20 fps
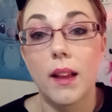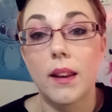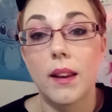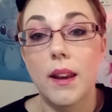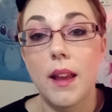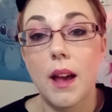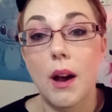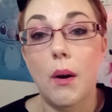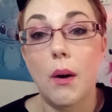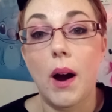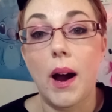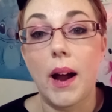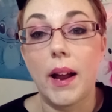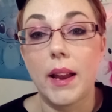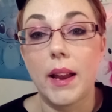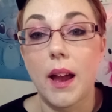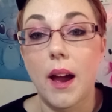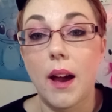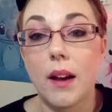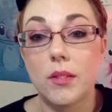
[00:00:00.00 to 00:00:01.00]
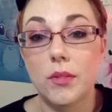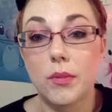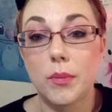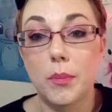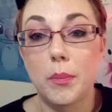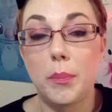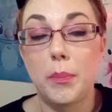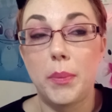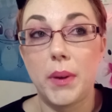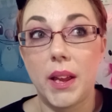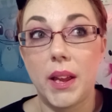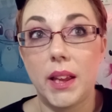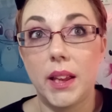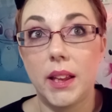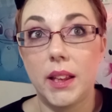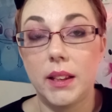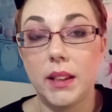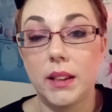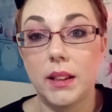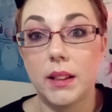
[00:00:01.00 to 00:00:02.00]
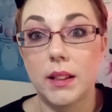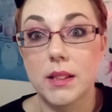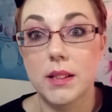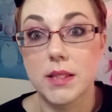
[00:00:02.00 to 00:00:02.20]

Now, I have been